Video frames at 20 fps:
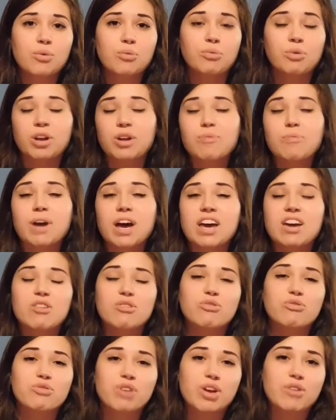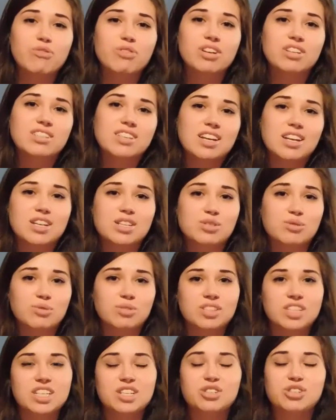One of my favorite Sunday
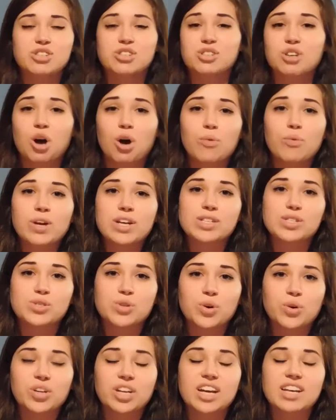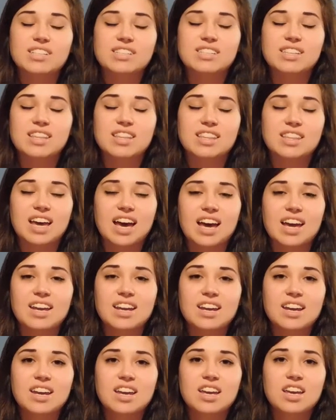school teachers always told us that
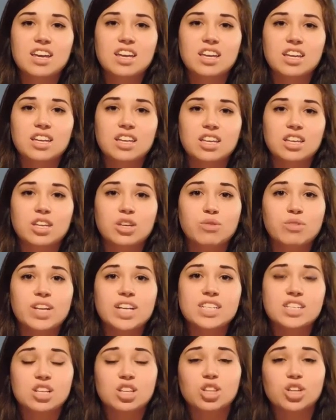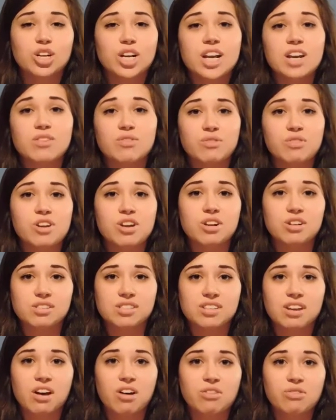you need to learn it for
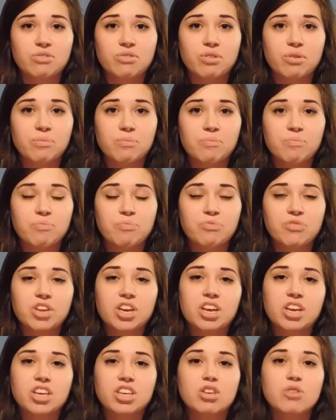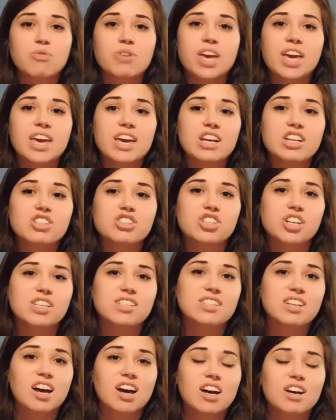yourself. You can't
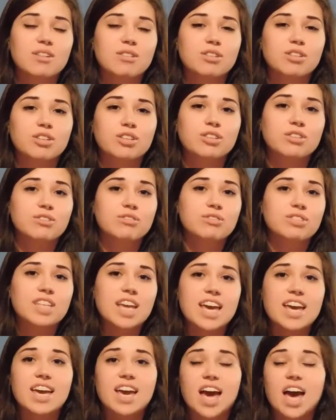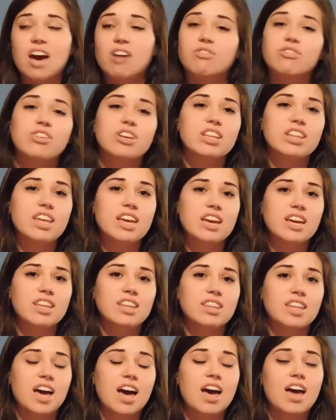just take
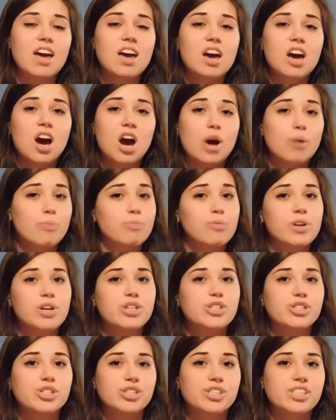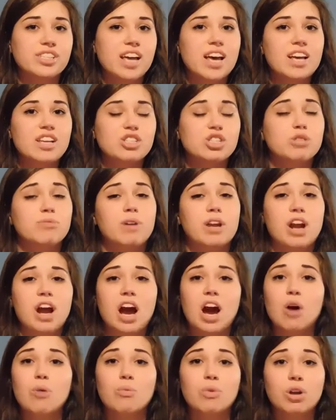everything that a preacher says, no matter
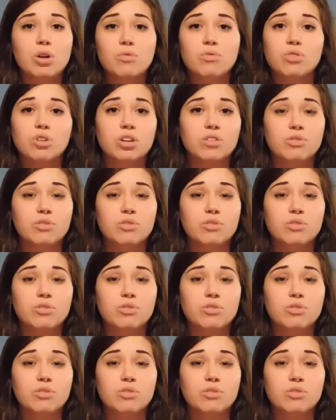how wonderful